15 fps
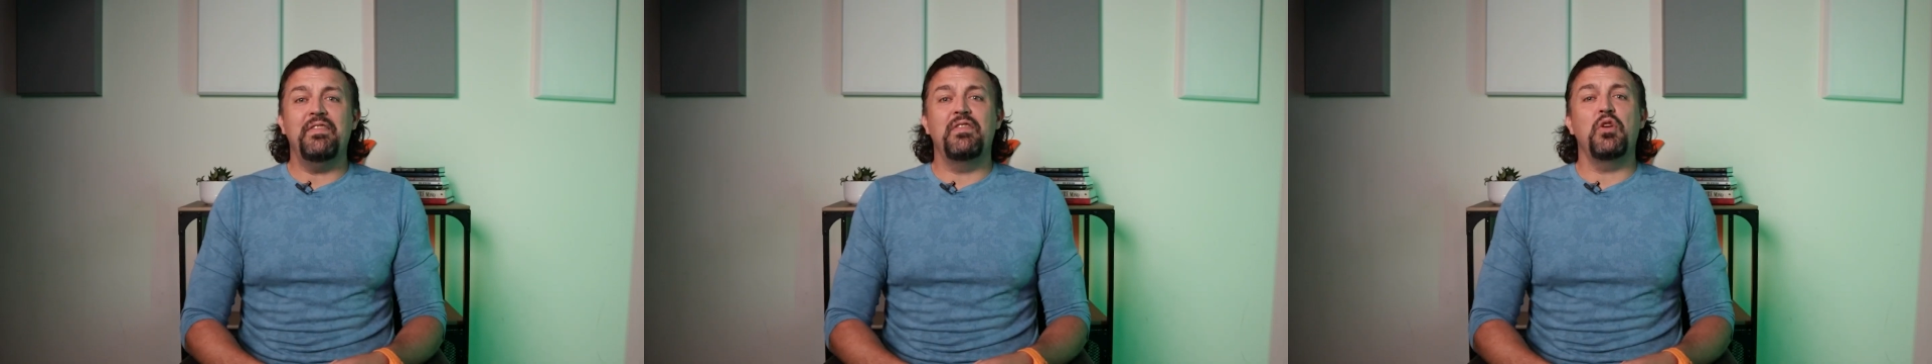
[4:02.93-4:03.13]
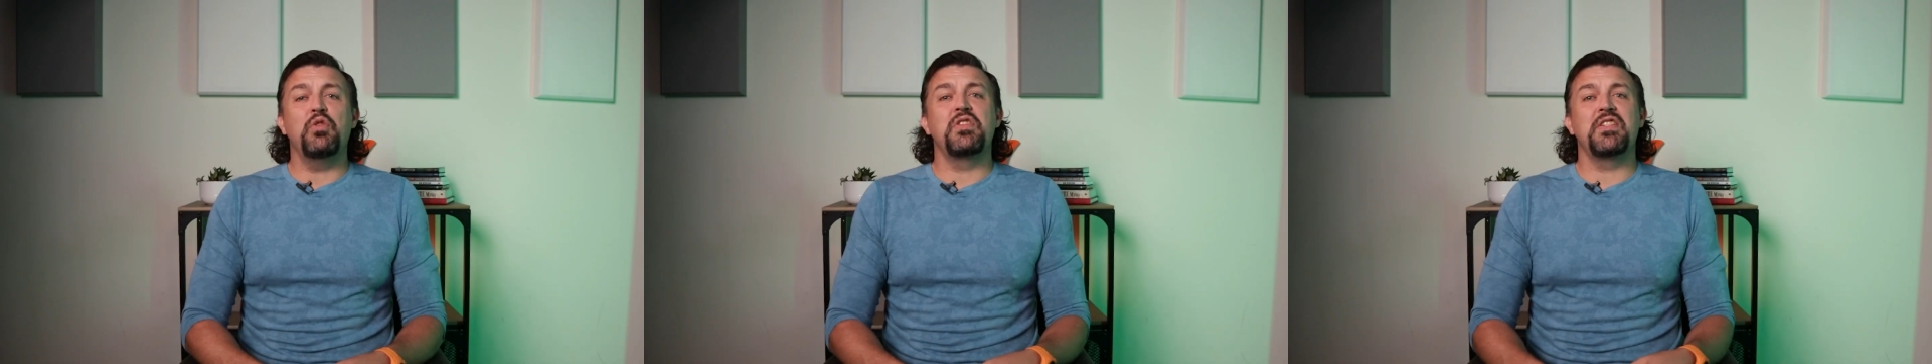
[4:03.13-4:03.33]

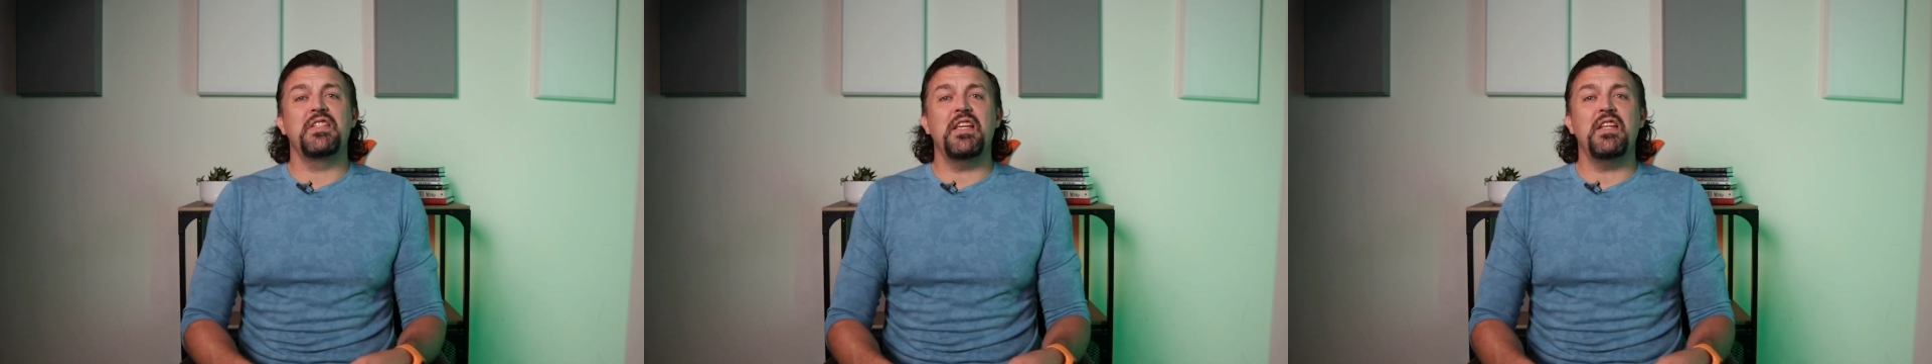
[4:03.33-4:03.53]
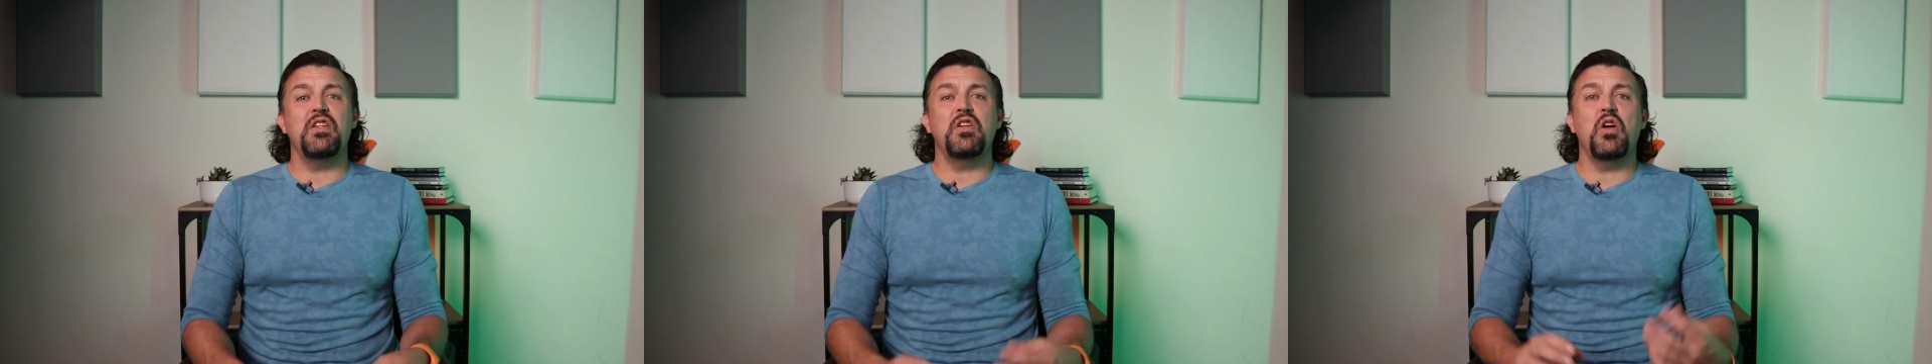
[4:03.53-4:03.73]
those
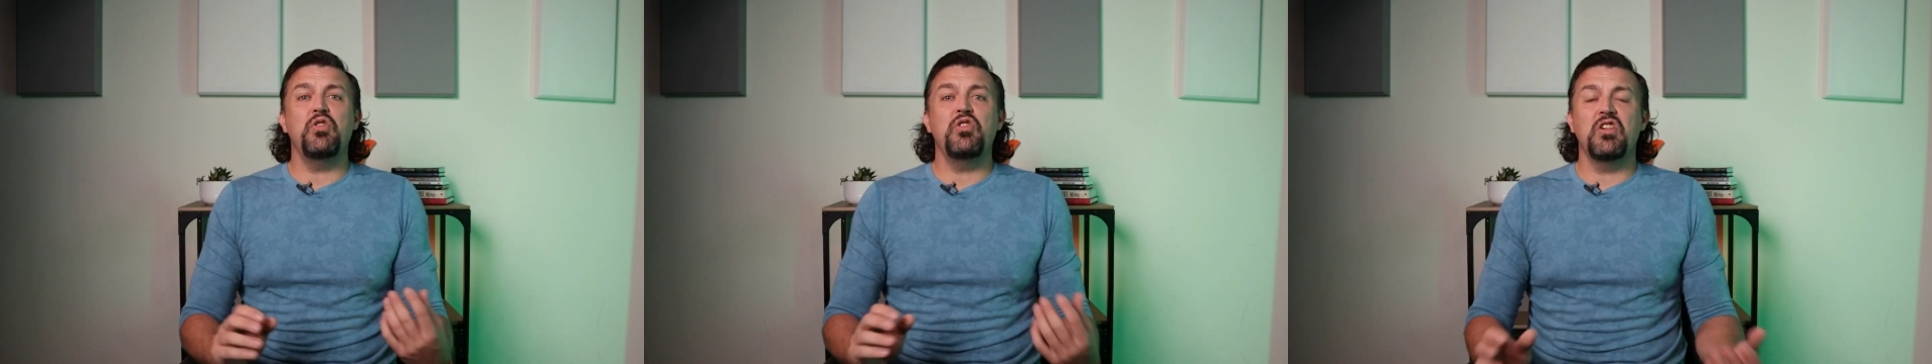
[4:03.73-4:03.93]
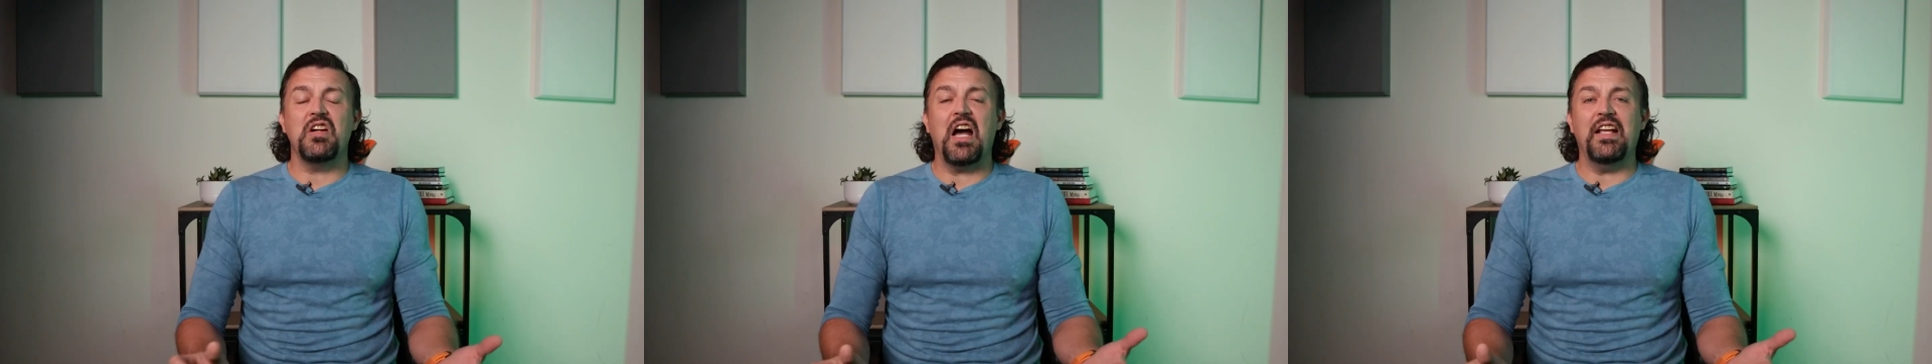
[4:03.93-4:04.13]
sitting on
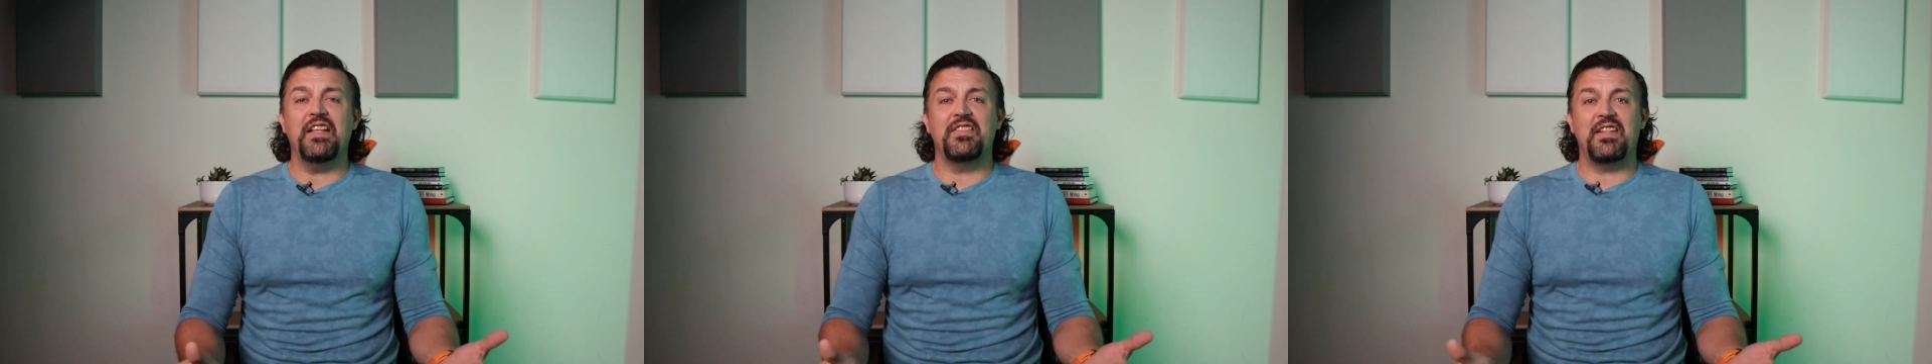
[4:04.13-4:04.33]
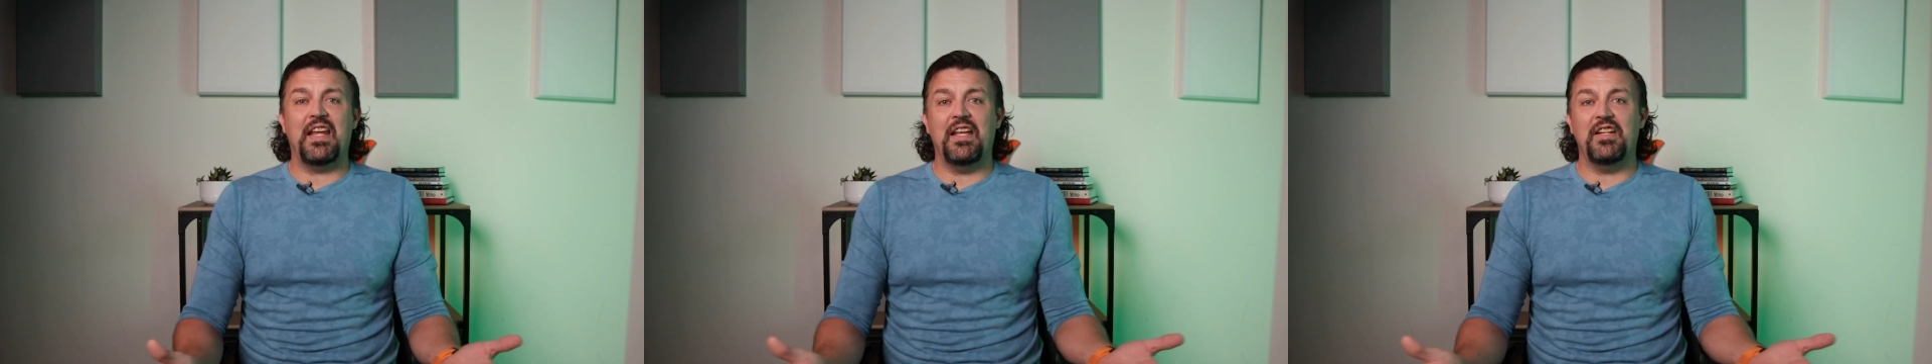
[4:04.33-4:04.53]
your
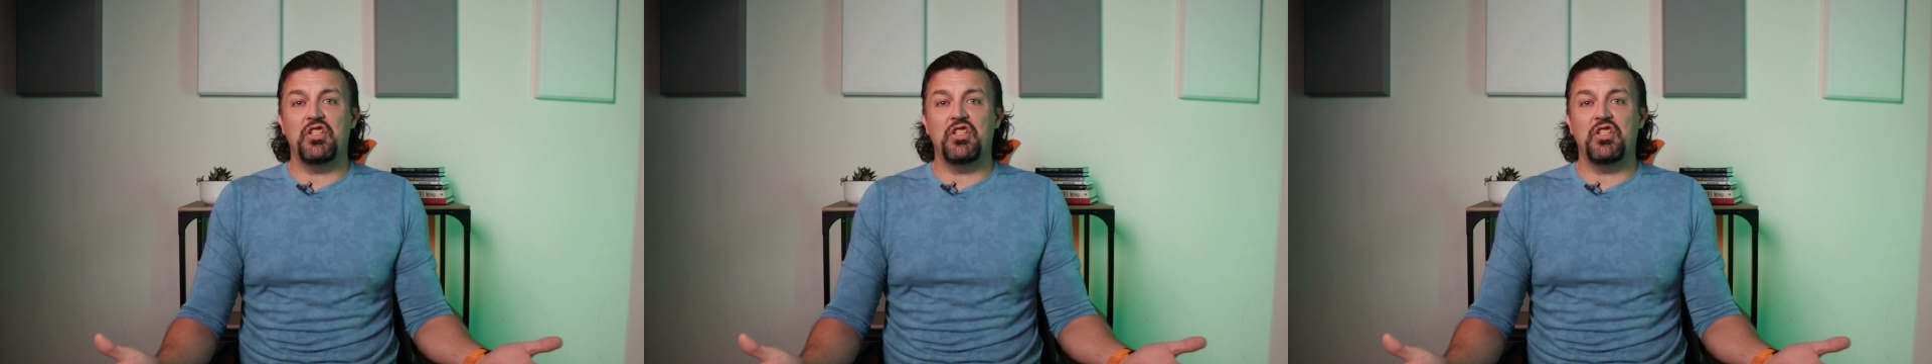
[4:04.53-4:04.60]
nightstand,